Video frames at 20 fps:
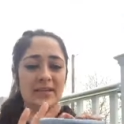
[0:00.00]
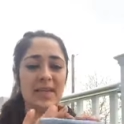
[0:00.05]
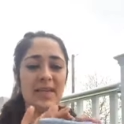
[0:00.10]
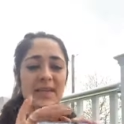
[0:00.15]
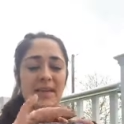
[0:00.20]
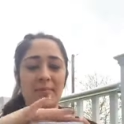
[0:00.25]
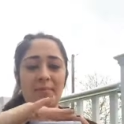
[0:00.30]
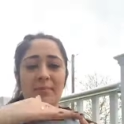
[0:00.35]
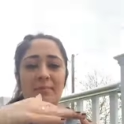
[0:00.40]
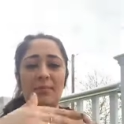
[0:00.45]
they
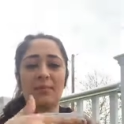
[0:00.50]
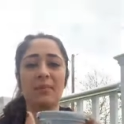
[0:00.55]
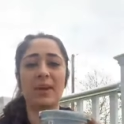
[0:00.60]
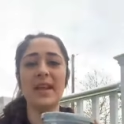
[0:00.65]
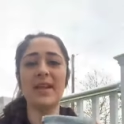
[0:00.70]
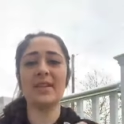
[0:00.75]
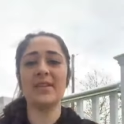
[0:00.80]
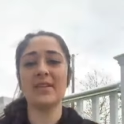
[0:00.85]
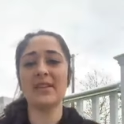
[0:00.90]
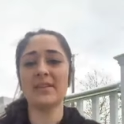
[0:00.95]
can
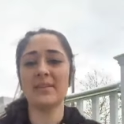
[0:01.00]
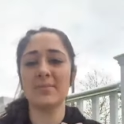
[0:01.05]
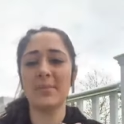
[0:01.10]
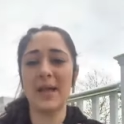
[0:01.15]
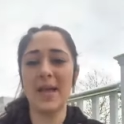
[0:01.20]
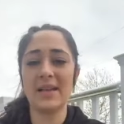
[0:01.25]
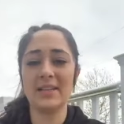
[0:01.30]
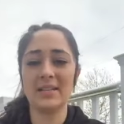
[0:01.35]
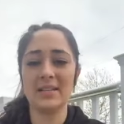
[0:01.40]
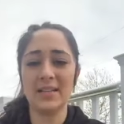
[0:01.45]
break this
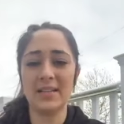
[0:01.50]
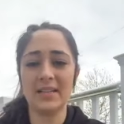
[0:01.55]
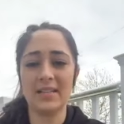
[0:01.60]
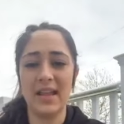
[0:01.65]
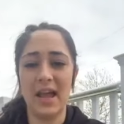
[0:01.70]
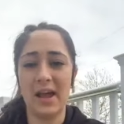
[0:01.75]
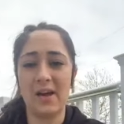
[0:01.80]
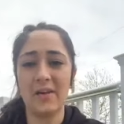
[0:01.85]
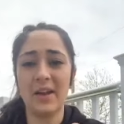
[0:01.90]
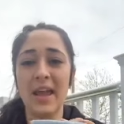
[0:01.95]
plastic
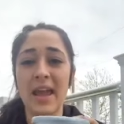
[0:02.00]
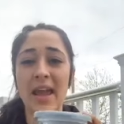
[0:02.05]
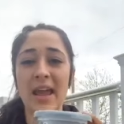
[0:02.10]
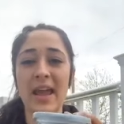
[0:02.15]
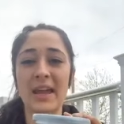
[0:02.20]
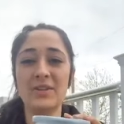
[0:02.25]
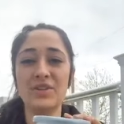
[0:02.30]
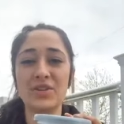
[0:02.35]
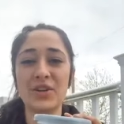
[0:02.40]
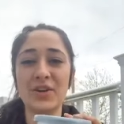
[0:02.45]
down
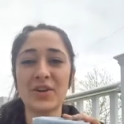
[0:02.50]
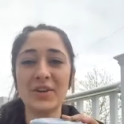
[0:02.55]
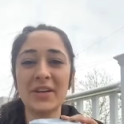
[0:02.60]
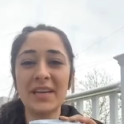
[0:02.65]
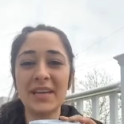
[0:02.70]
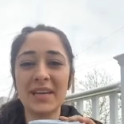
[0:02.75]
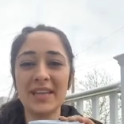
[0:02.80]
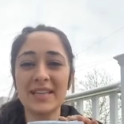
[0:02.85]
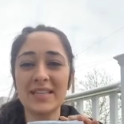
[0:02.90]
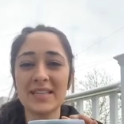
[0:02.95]
and turn
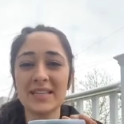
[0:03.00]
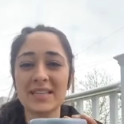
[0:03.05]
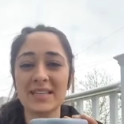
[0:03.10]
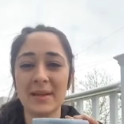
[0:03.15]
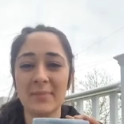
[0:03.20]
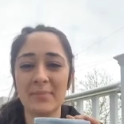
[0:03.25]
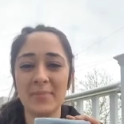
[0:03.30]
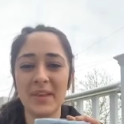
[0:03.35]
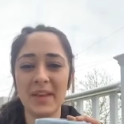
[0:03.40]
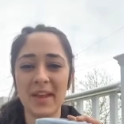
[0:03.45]
it into
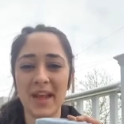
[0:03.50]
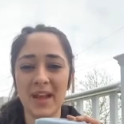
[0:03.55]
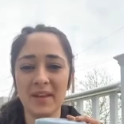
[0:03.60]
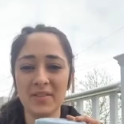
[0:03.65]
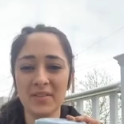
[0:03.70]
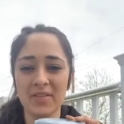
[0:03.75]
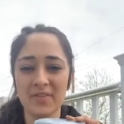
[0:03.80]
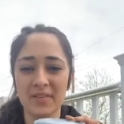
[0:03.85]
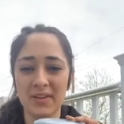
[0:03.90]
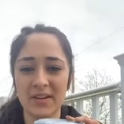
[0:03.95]
something
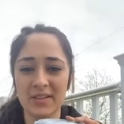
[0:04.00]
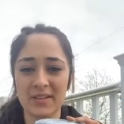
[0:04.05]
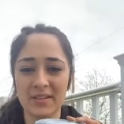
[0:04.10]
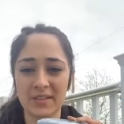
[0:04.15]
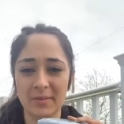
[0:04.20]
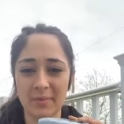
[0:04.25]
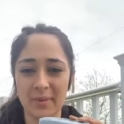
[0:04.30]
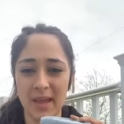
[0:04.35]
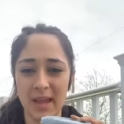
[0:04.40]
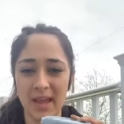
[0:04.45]
else for us
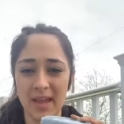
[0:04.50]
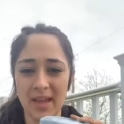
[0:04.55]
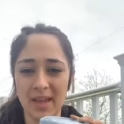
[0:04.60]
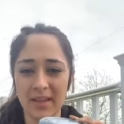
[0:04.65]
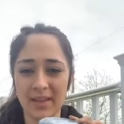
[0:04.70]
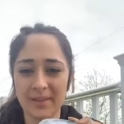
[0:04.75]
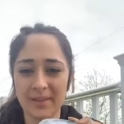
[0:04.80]
to play.